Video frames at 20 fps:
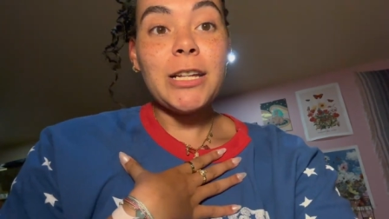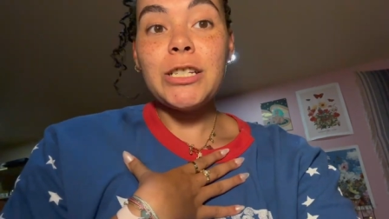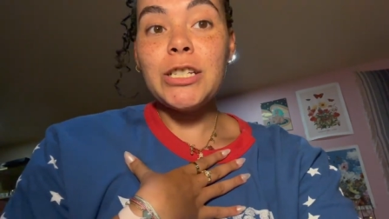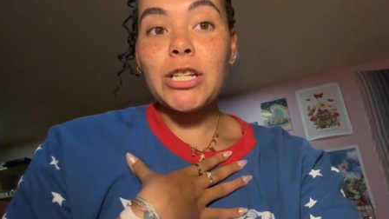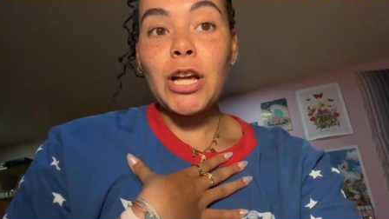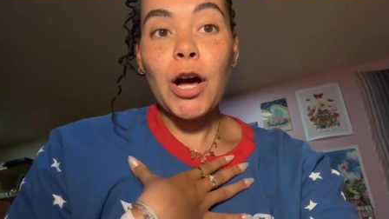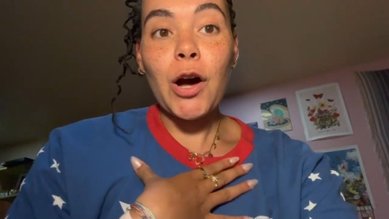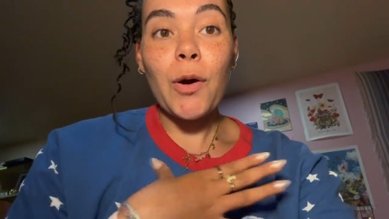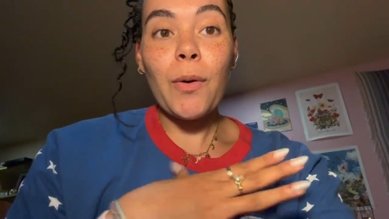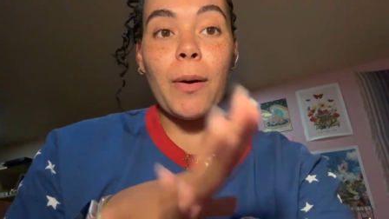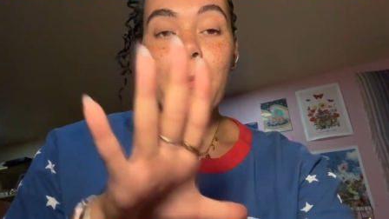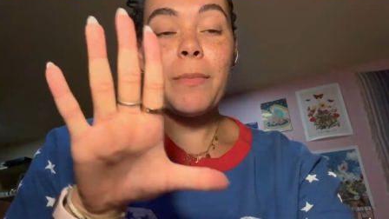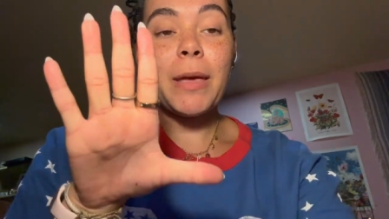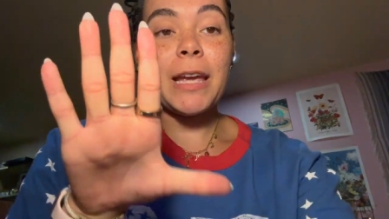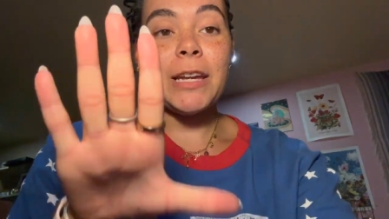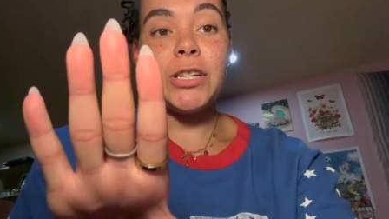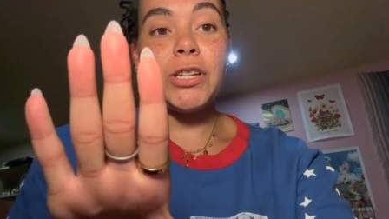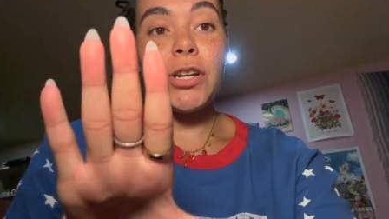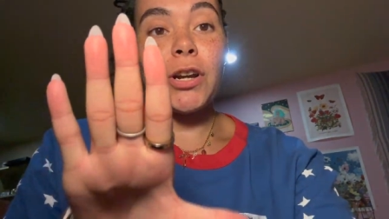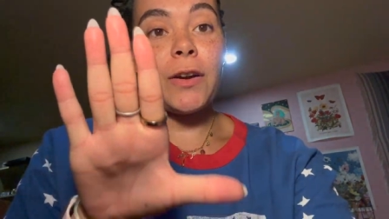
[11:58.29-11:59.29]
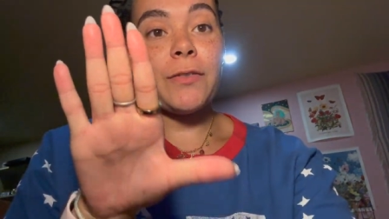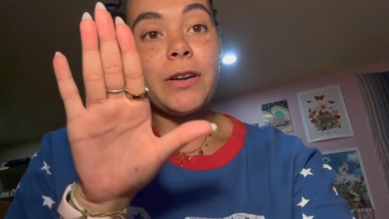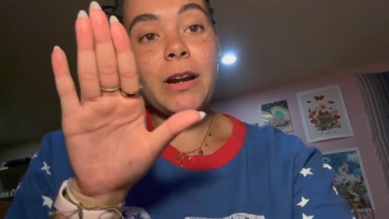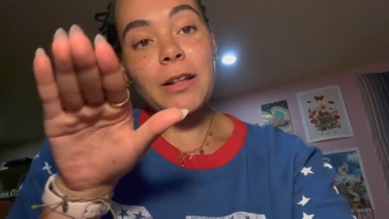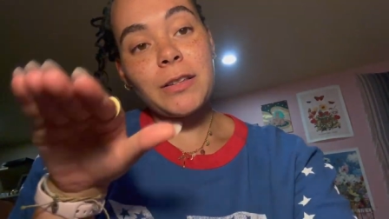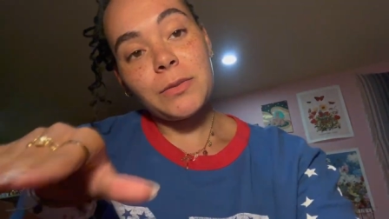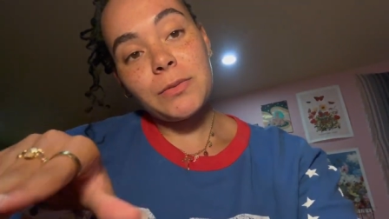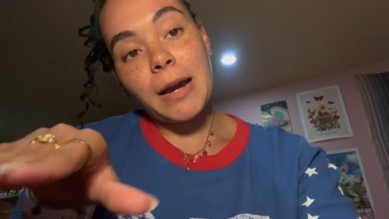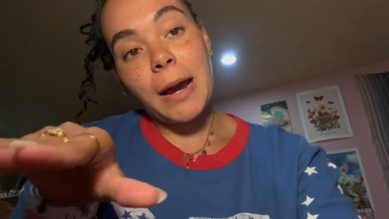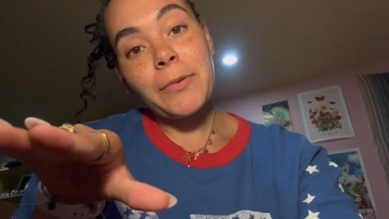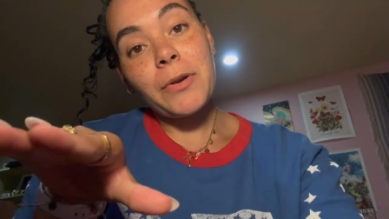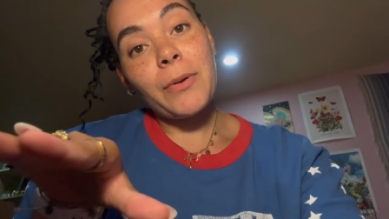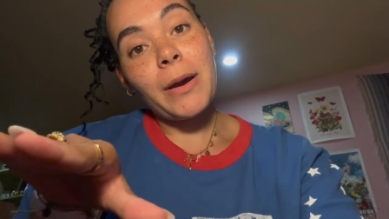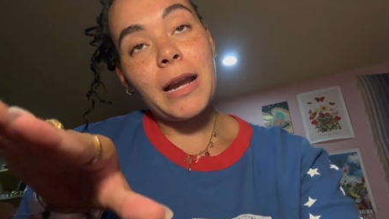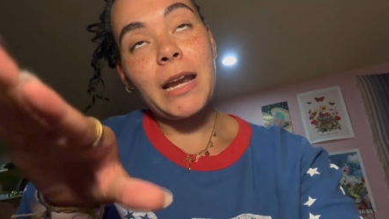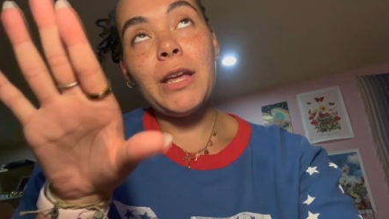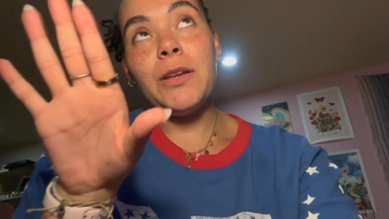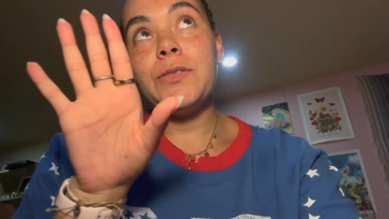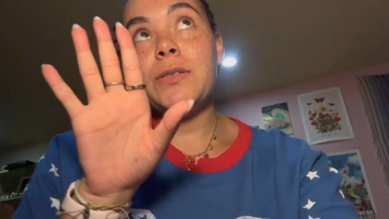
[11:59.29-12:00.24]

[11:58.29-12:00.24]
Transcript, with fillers: So make sure if you're not subscribed already, you